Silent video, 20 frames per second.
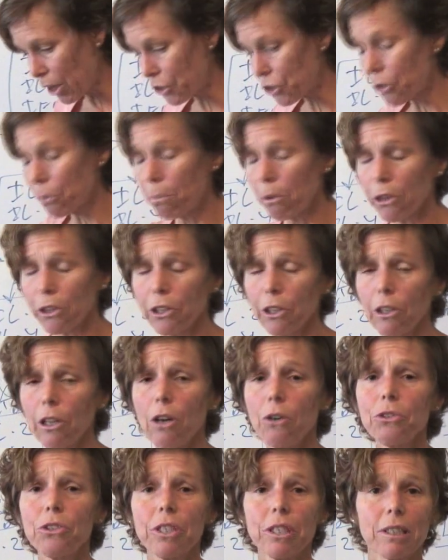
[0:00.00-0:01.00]

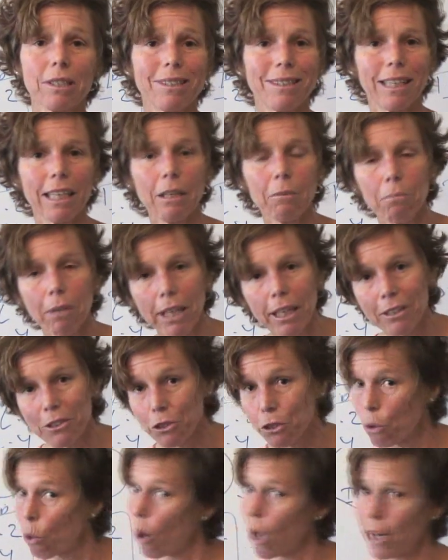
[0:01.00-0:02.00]
tuberculosis. TB is
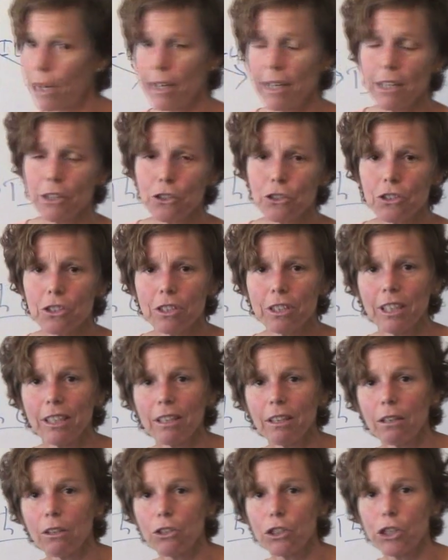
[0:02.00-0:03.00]
quite an interesting
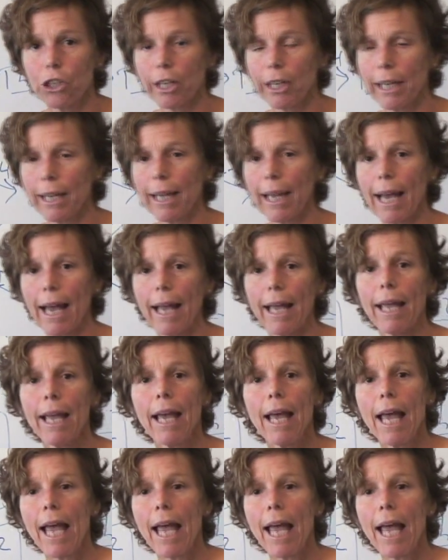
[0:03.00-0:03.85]
little tricky guy,